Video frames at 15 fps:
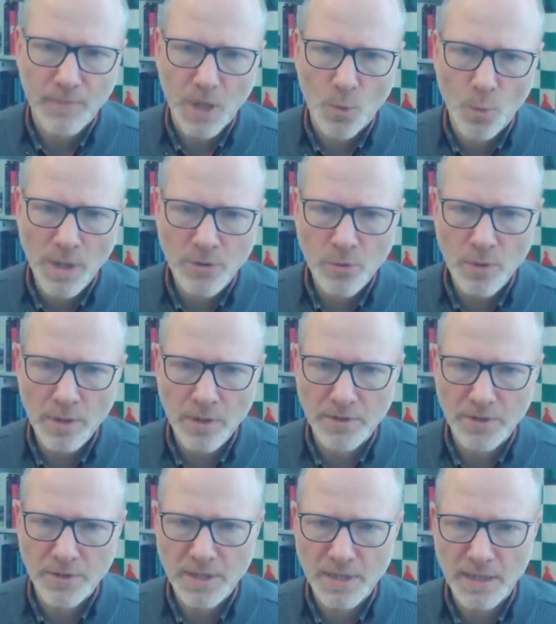We do
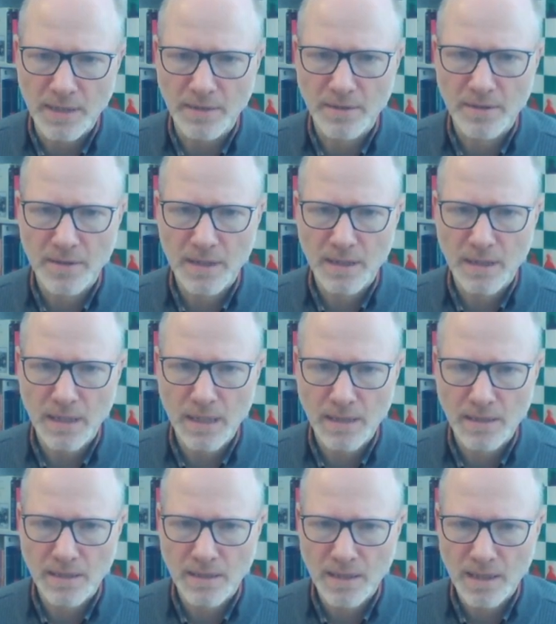understand that he
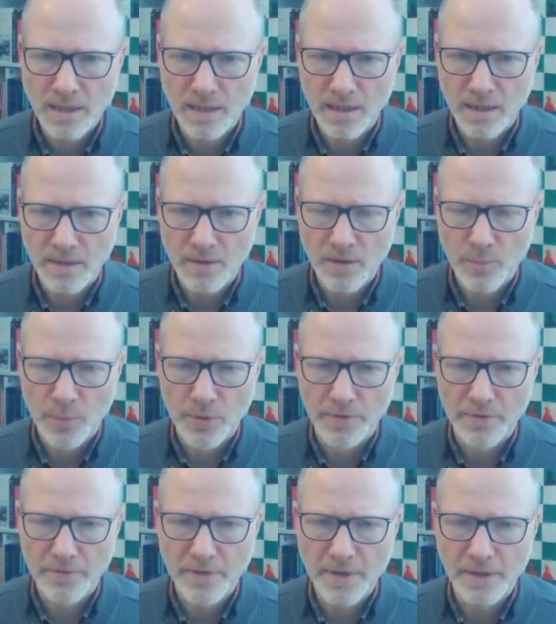is attacking the pawn
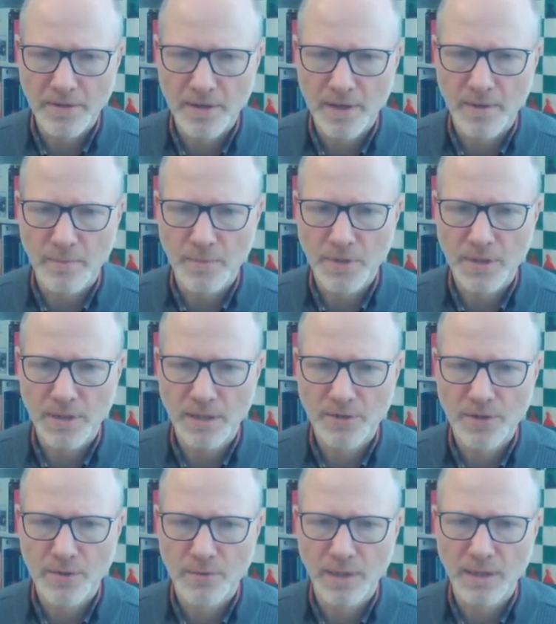3 times and it's
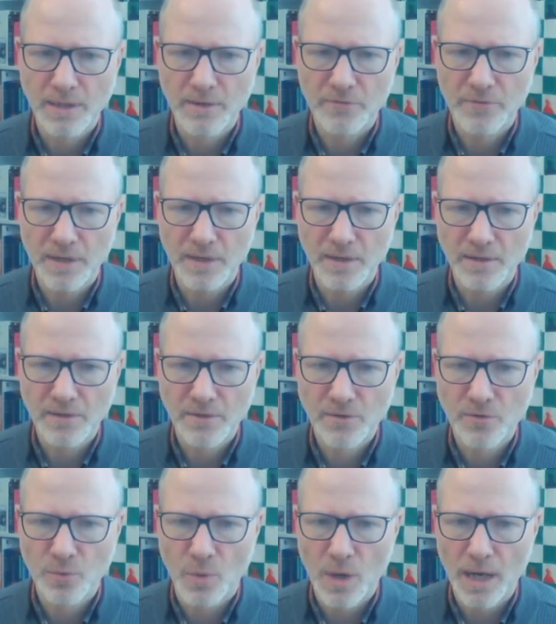only defended
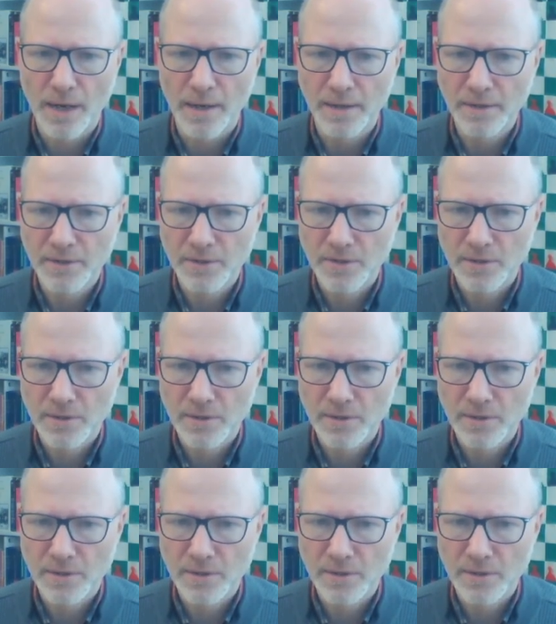twice,